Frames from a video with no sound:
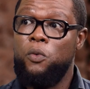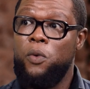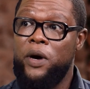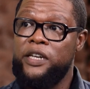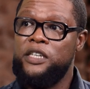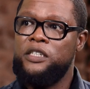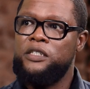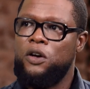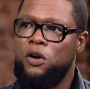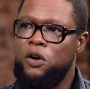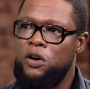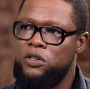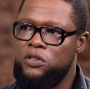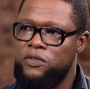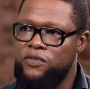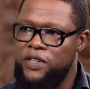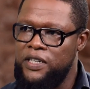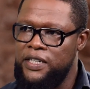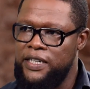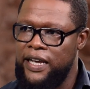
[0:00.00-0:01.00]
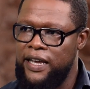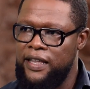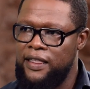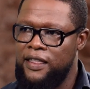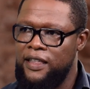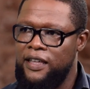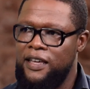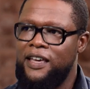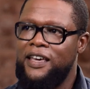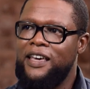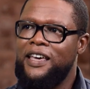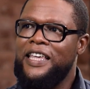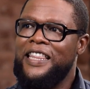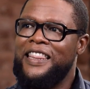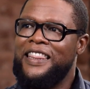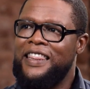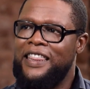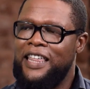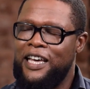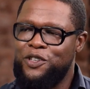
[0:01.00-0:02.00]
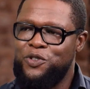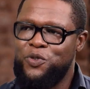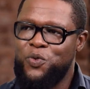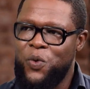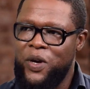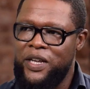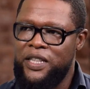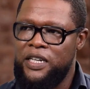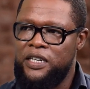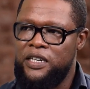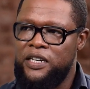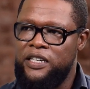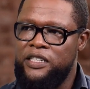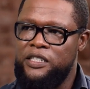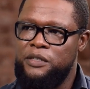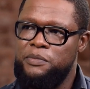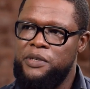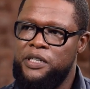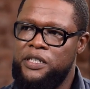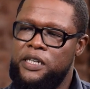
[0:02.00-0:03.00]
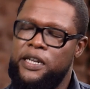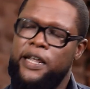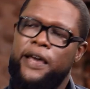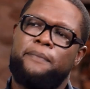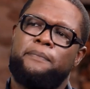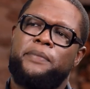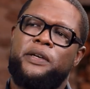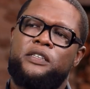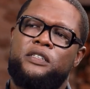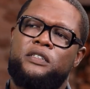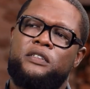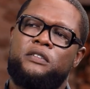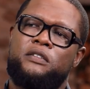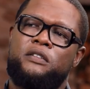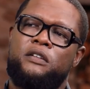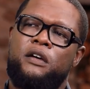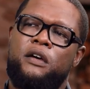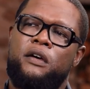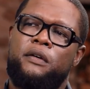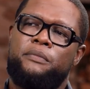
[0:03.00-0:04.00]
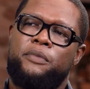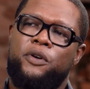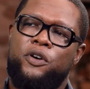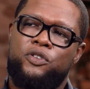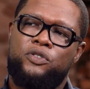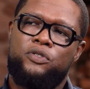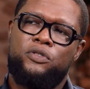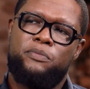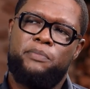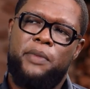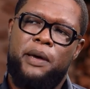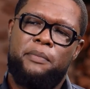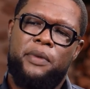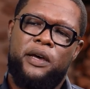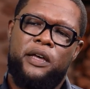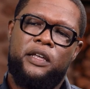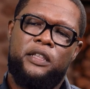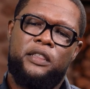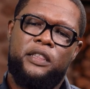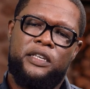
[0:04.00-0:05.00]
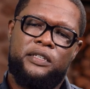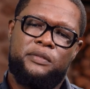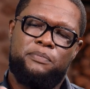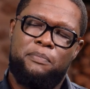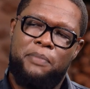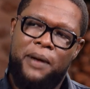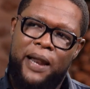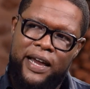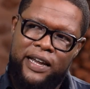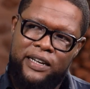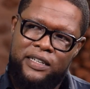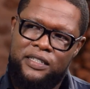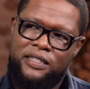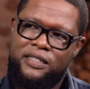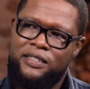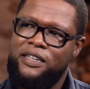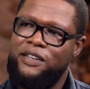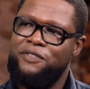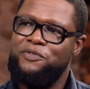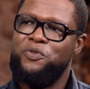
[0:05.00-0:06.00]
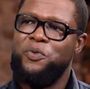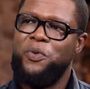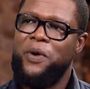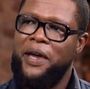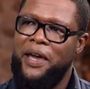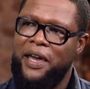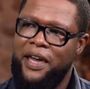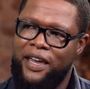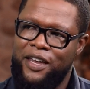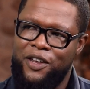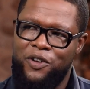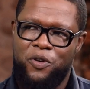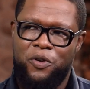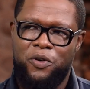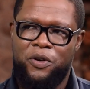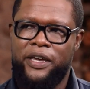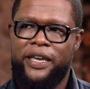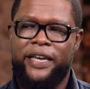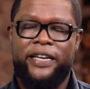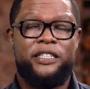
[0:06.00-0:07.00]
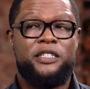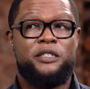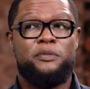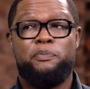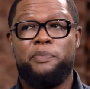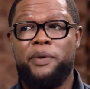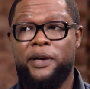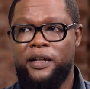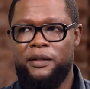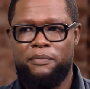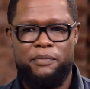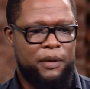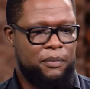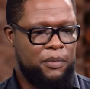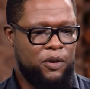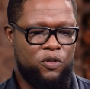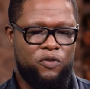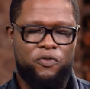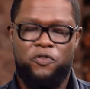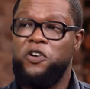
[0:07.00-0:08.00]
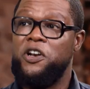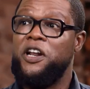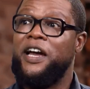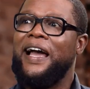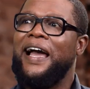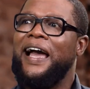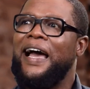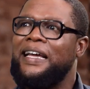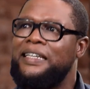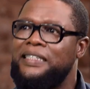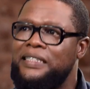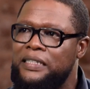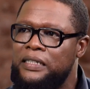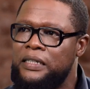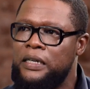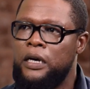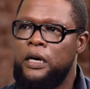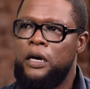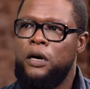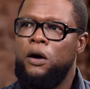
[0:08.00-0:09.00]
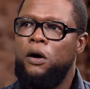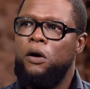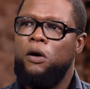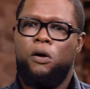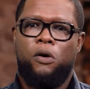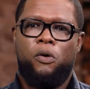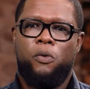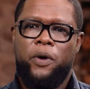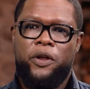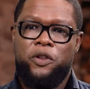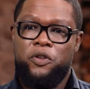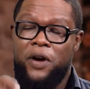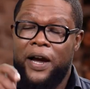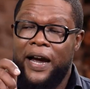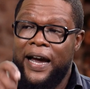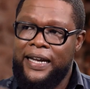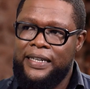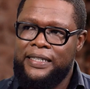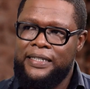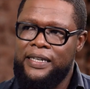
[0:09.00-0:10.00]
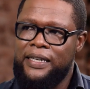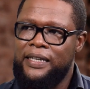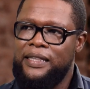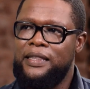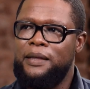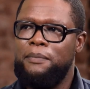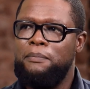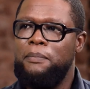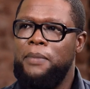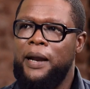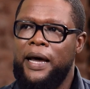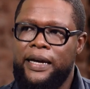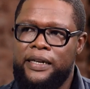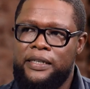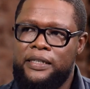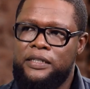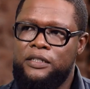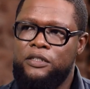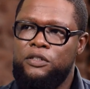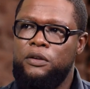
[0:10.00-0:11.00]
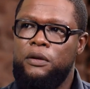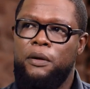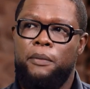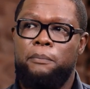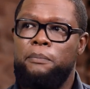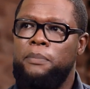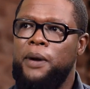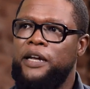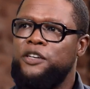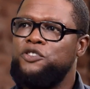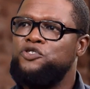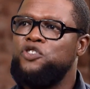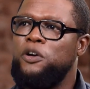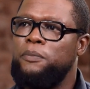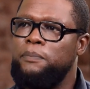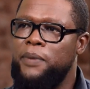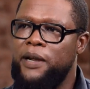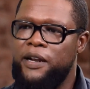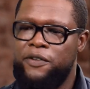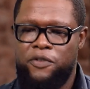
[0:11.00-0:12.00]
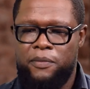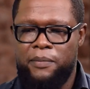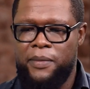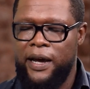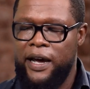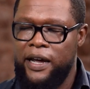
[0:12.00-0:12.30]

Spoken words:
what is the cause of the death. That's when the transmission happens. Because remember, there's blood everywhere, you know, it can spill. Maybe you've got a cut, or when you cut in the blood droplet from an